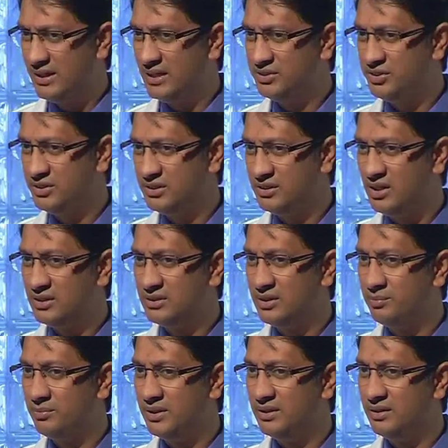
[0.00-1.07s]
cancer is not
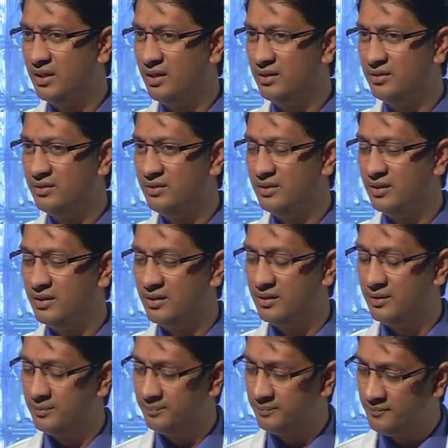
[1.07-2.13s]
something that
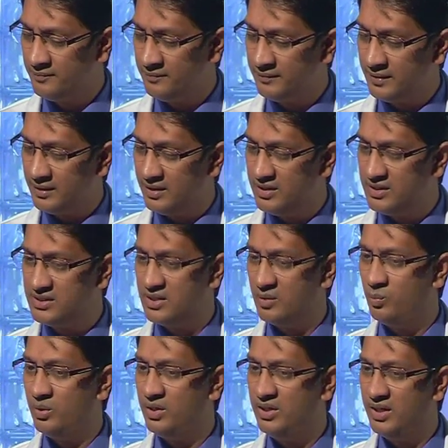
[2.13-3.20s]
is a
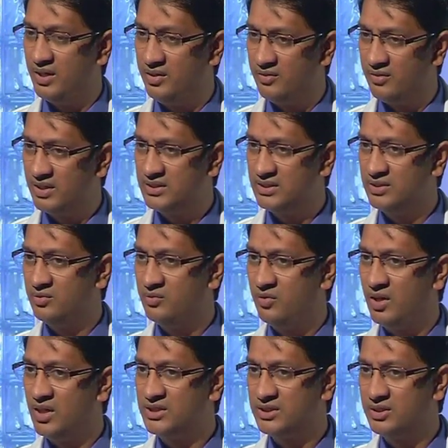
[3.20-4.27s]
very aggressive,
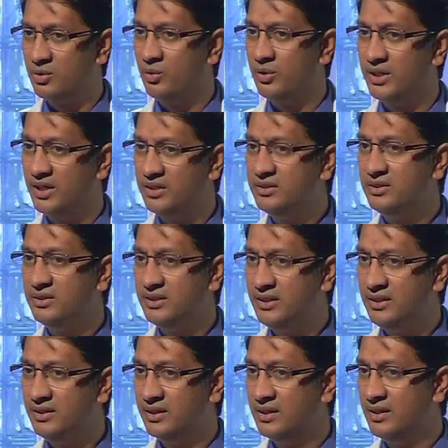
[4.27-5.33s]
fast-growing
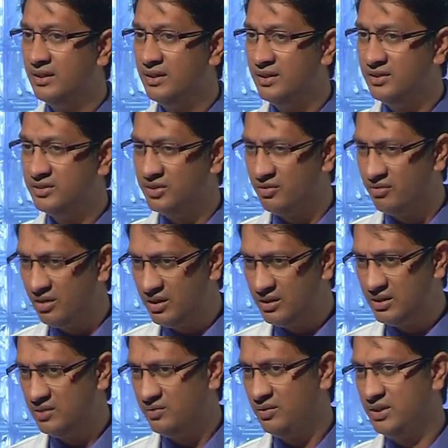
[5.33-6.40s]
entity. It is a
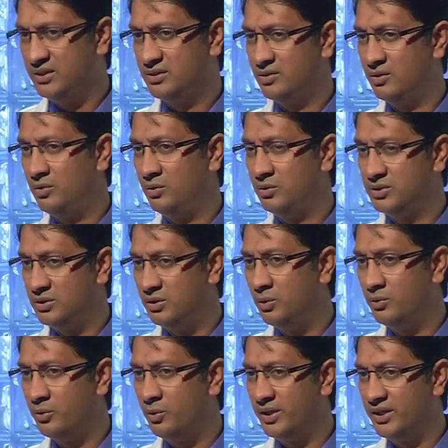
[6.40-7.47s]
relatively
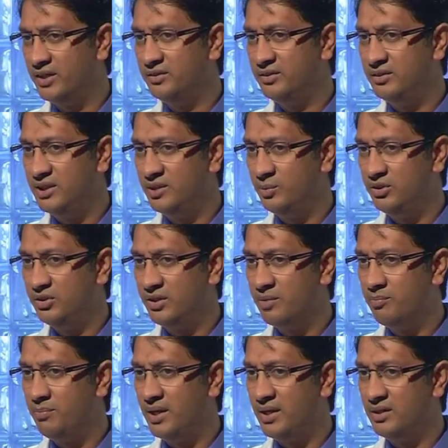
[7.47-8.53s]
slow-growing entity when you
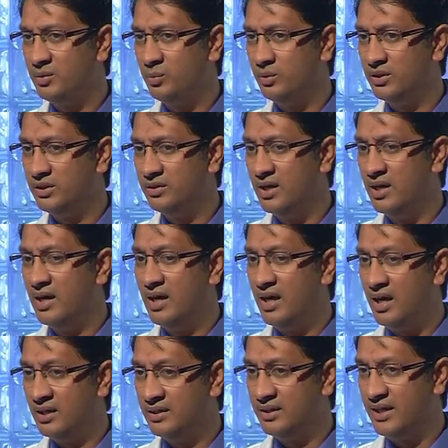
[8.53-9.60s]
compare it with other